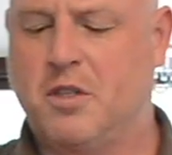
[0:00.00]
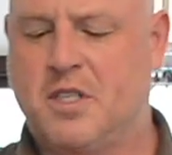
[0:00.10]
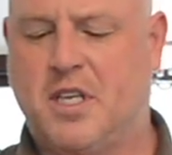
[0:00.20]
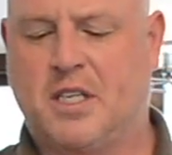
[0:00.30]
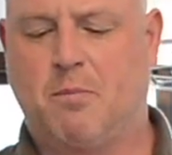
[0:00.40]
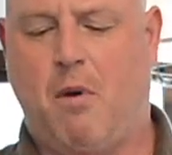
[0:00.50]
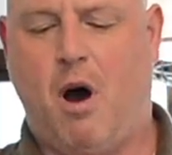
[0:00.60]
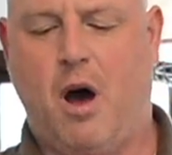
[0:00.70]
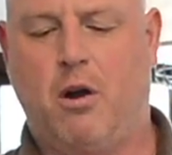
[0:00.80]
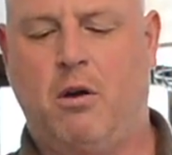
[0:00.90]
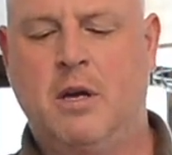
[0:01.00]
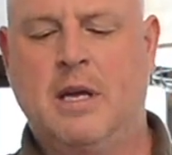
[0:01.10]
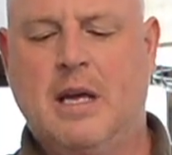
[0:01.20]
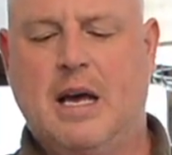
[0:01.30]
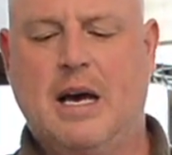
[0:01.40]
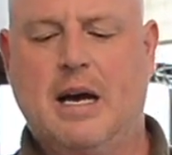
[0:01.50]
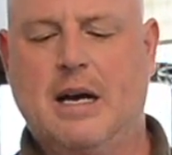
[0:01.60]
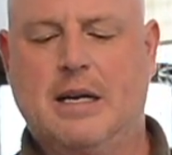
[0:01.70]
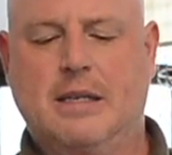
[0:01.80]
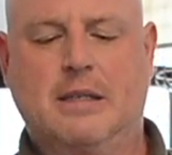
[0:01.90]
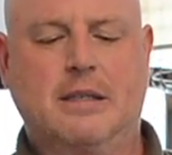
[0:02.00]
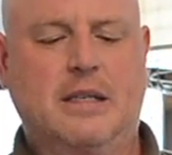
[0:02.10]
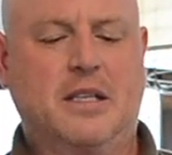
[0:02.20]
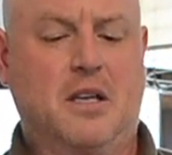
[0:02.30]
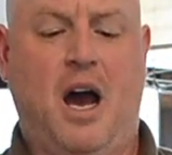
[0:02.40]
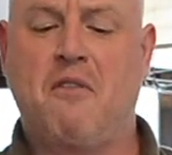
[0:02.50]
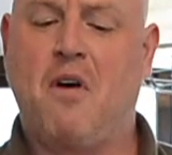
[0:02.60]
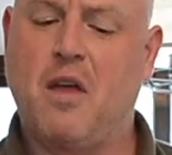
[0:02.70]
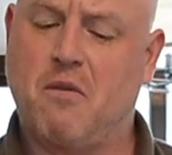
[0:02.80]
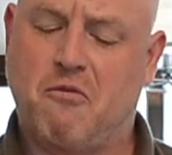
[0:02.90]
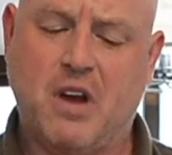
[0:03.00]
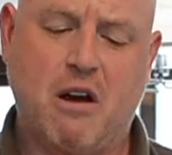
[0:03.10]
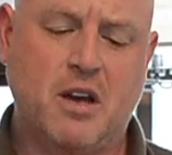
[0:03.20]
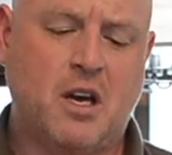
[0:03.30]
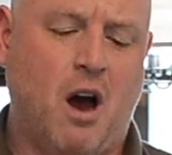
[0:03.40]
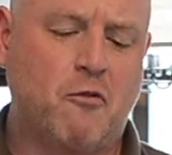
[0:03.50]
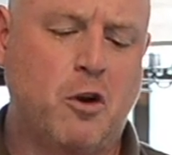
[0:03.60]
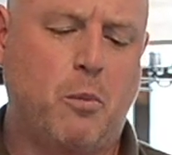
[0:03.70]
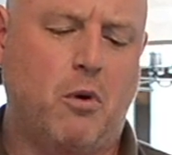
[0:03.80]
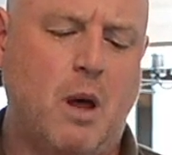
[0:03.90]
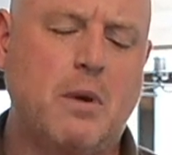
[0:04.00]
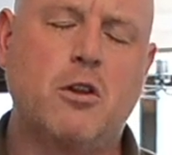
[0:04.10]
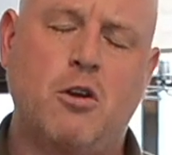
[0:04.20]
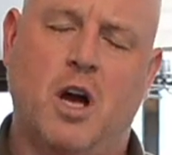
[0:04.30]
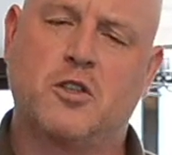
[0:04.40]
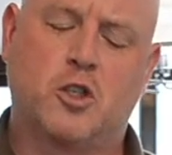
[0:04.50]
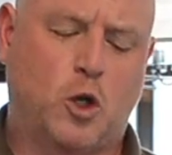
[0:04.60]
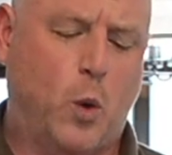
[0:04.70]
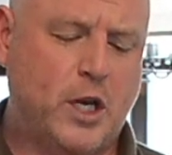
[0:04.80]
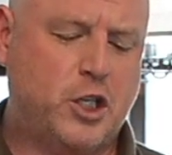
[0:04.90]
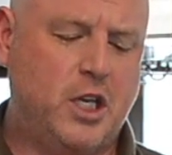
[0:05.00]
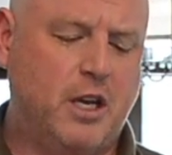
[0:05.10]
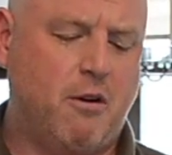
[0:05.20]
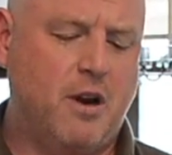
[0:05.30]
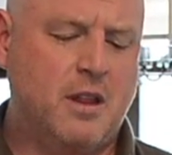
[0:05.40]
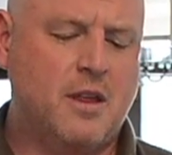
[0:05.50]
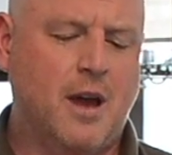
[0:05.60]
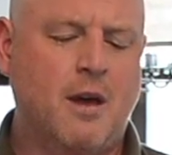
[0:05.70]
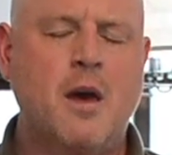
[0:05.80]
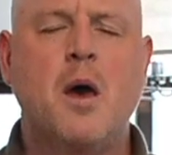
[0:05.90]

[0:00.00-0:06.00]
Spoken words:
6 model. I find them very comfortable. I mean, they're not squishy or anything,